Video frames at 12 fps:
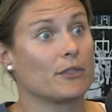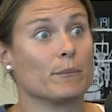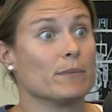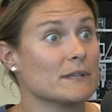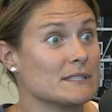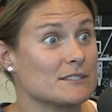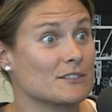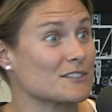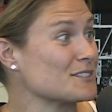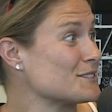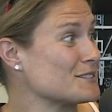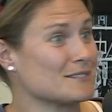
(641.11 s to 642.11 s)
the
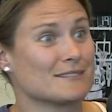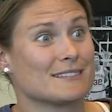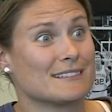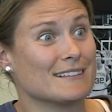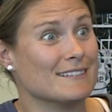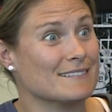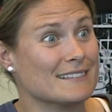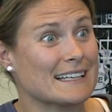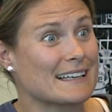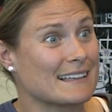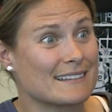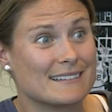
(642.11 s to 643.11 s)
blisters, you know,
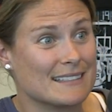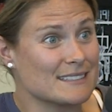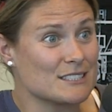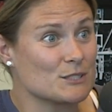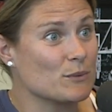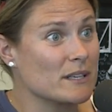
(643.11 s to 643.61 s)
like this is oh.